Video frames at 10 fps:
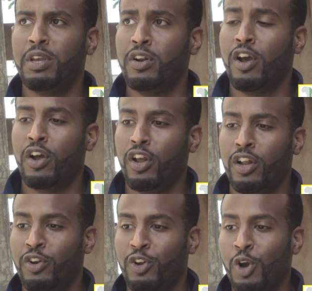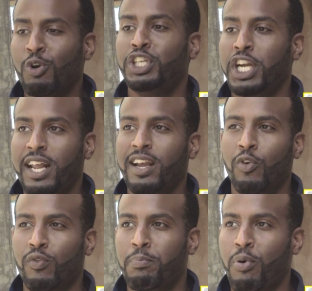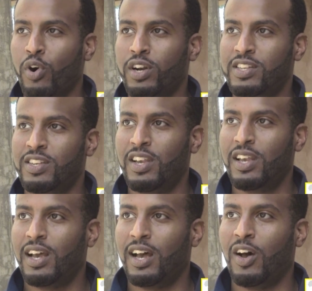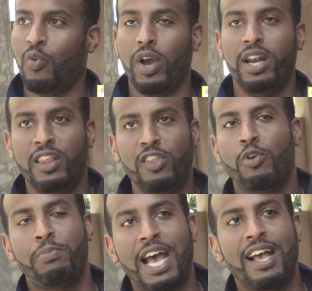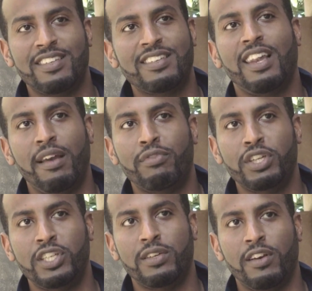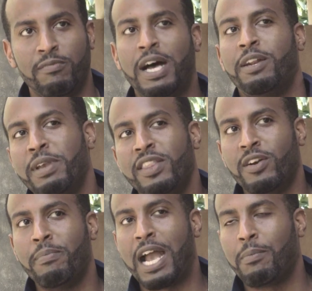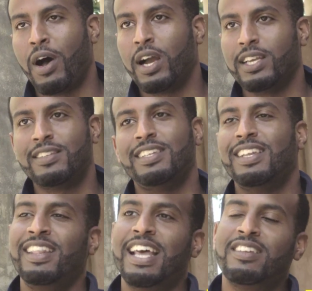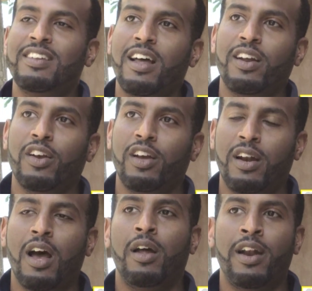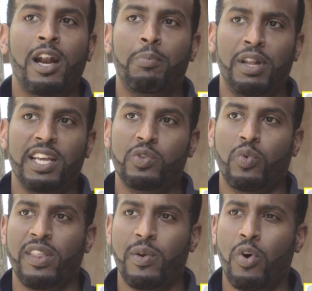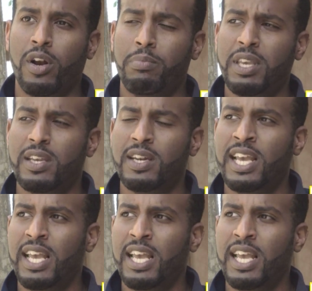be negotiating over ports when Ethiopia has this leverage of Badame in their back pockets, and that's not a place where they want to be in.